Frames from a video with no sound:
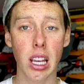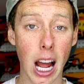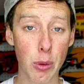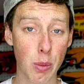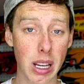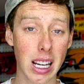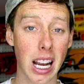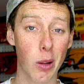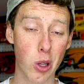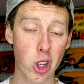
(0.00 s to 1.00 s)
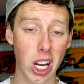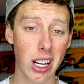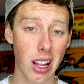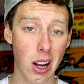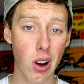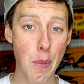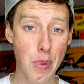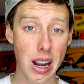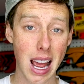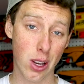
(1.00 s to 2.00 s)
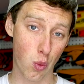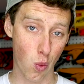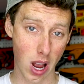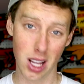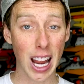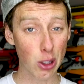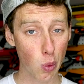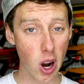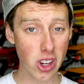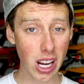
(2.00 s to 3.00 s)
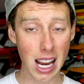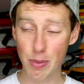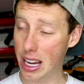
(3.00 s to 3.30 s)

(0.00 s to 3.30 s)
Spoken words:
it helps me and it helps the channel out a bit as well. Thanks for watching, guys.